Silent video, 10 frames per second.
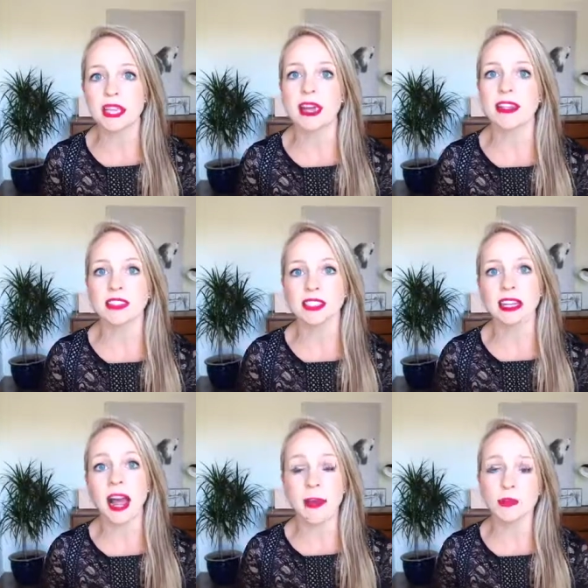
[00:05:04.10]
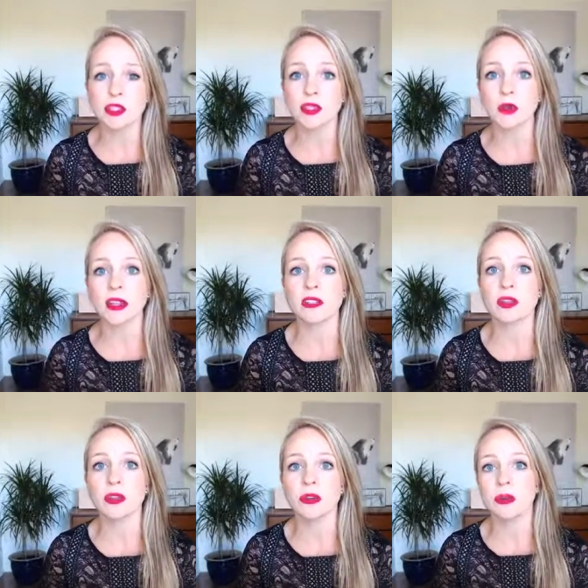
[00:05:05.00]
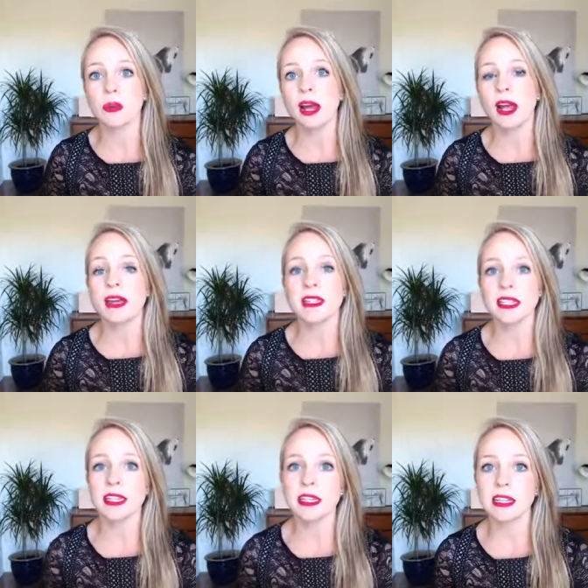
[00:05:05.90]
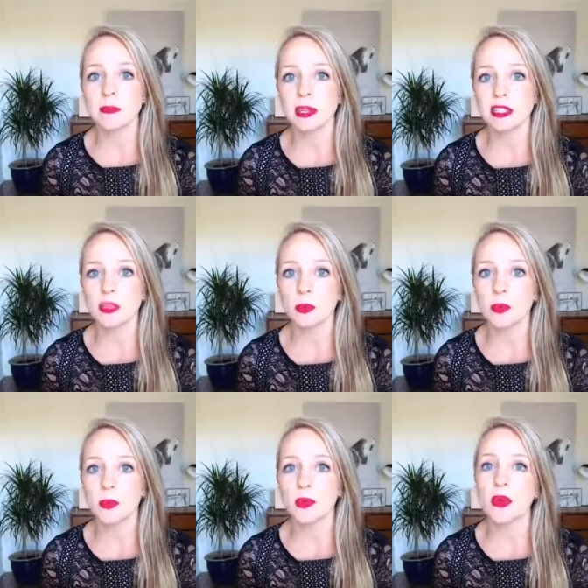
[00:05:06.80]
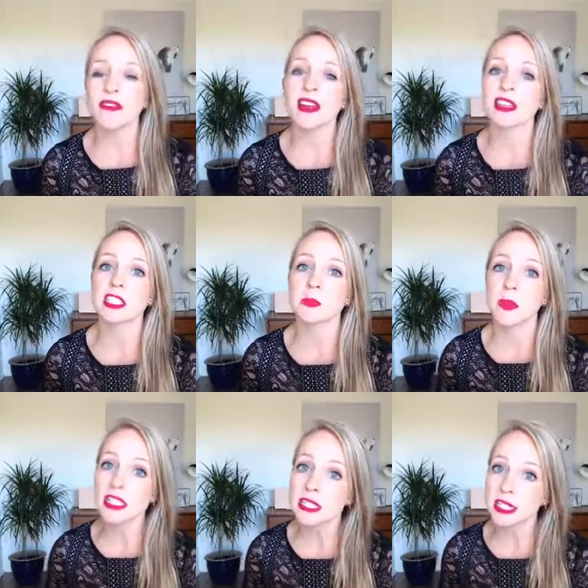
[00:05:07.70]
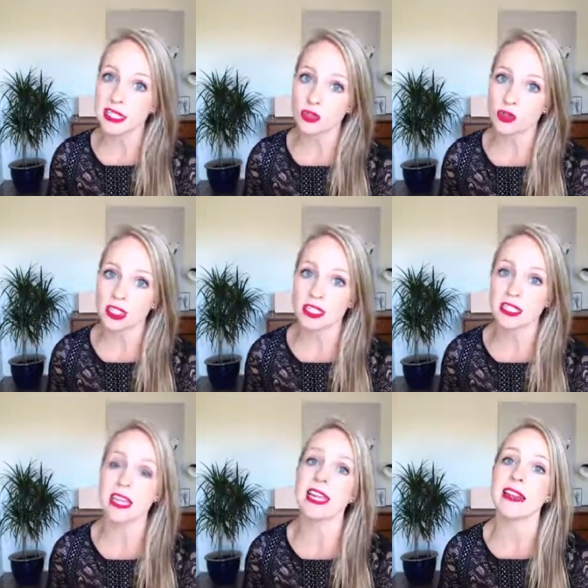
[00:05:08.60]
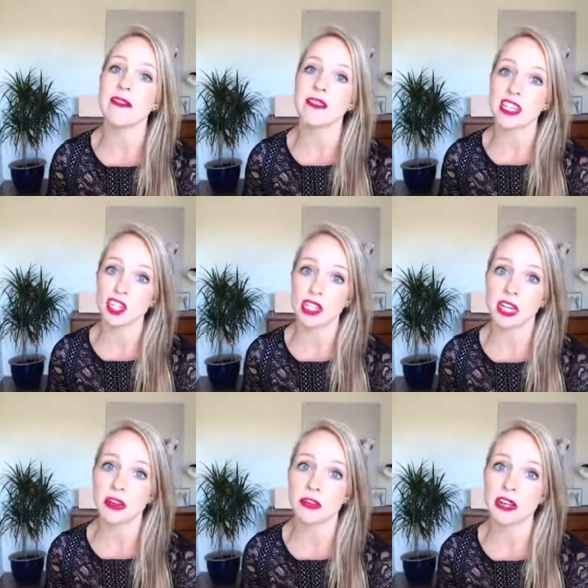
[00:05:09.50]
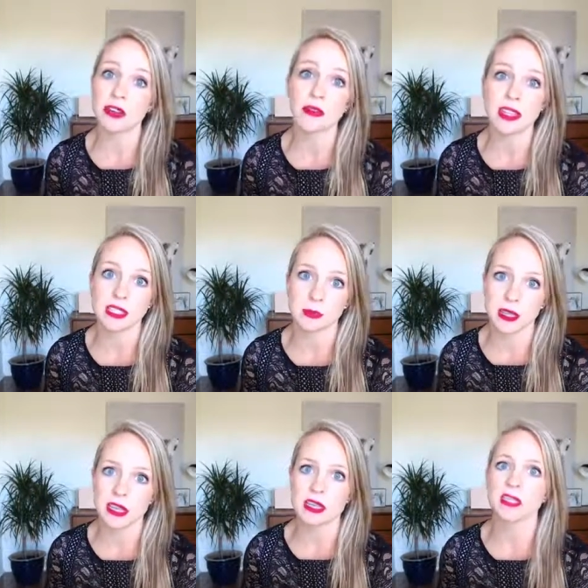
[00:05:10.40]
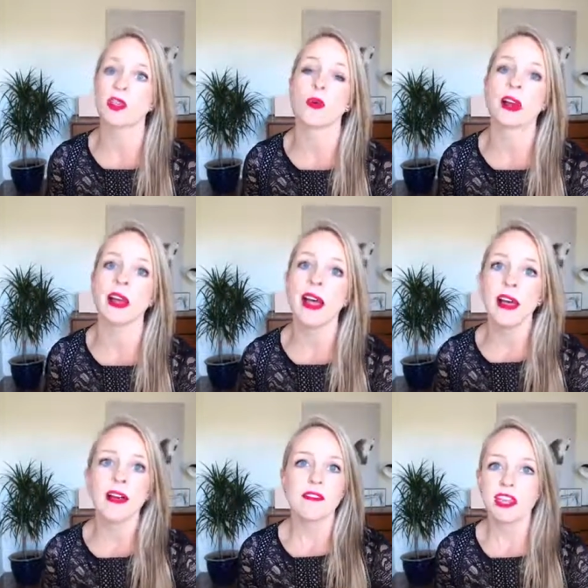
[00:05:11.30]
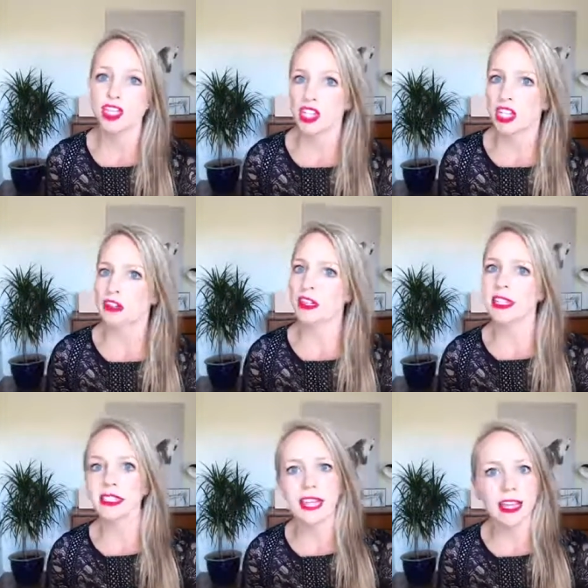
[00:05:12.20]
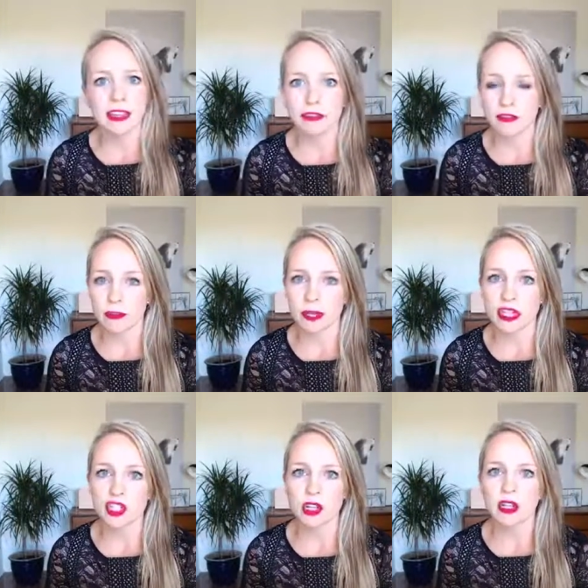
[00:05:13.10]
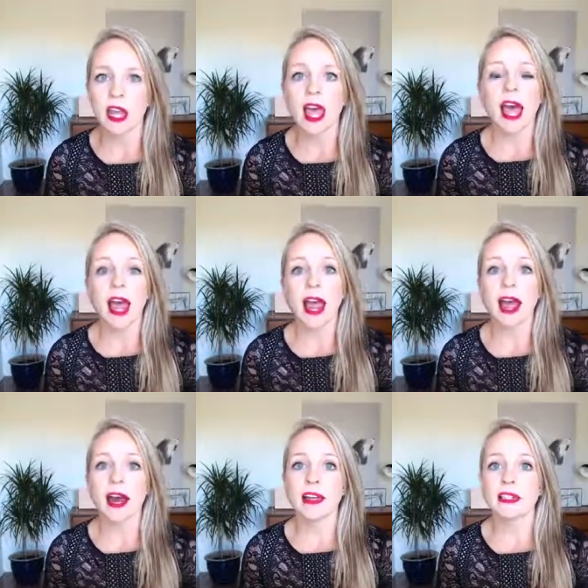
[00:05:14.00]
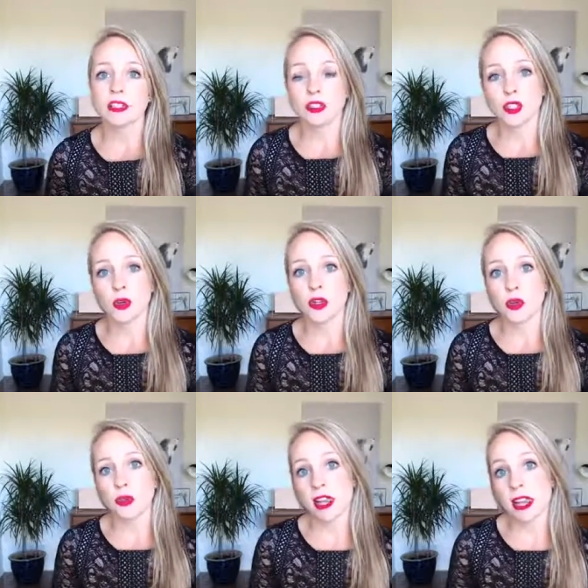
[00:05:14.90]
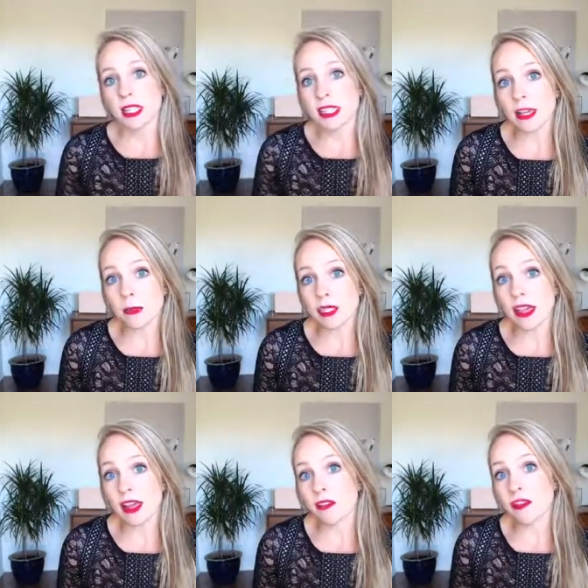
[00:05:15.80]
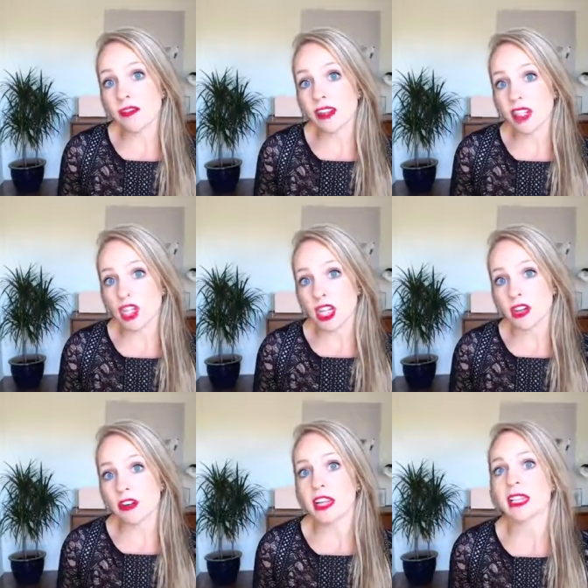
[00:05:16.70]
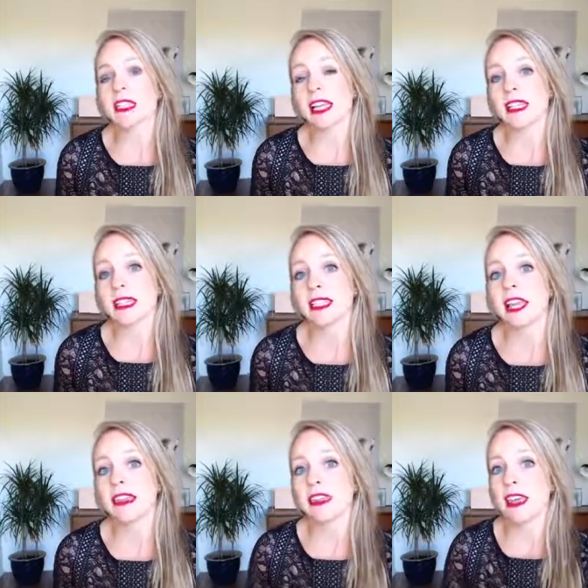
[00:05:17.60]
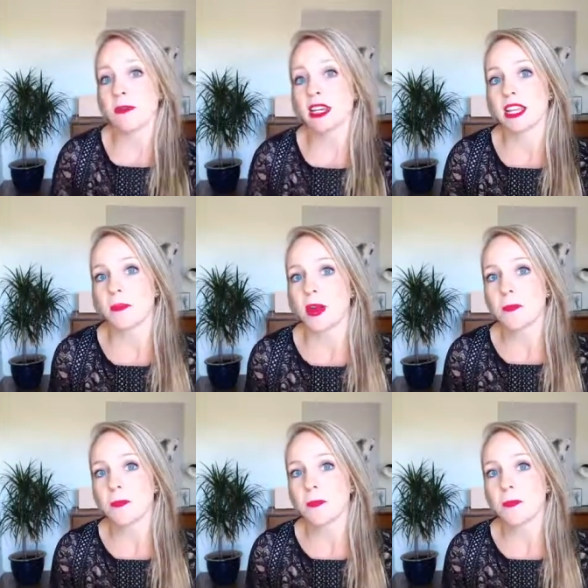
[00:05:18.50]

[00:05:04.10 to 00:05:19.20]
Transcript: and say, I'm just going to send an email to people who have expressed interest in vegetarian recipes or vegetarian diet information. And so you create a subset of your vegetarians and send them an email.